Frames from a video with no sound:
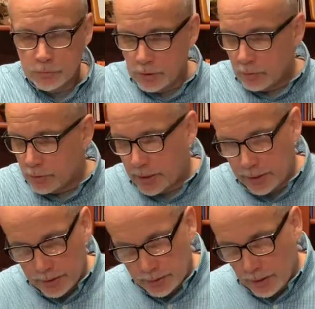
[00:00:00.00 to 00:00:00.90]
you know,
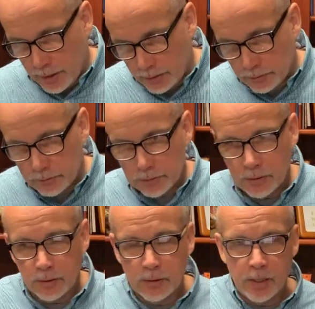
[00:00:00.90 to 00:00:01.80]
getting it done,
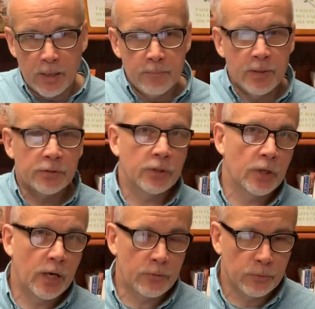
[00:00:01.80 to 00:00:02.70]
and missing
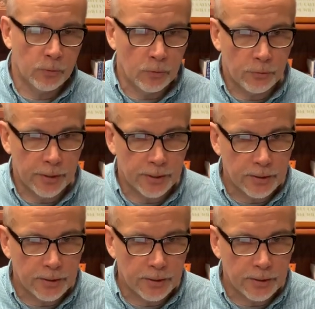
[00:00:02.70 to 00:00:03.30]
God through the whole thing.